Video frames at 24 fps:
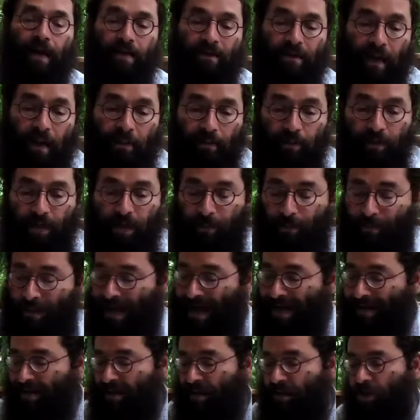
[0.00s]
Talmudic
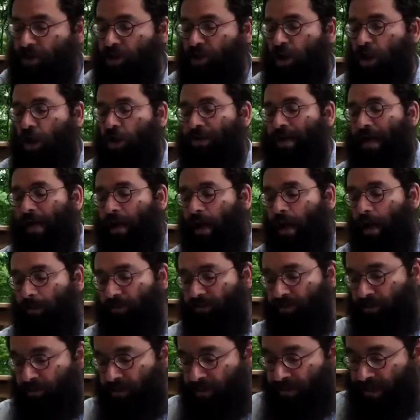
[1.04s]
passage that comes
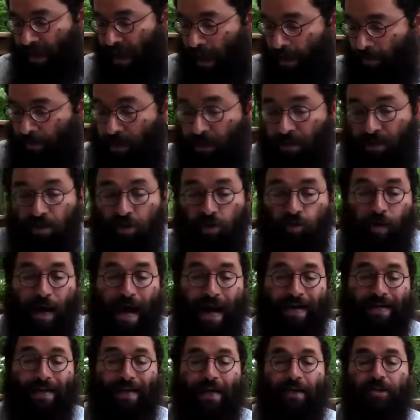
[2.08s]
from a Talmud,
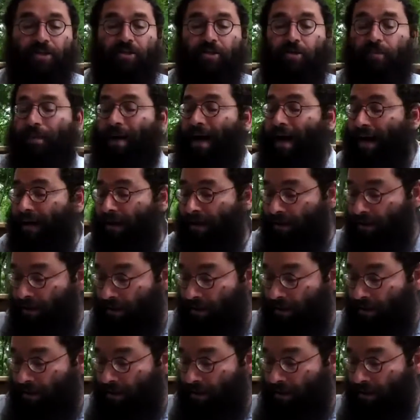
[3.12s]
Tractate Shabbat,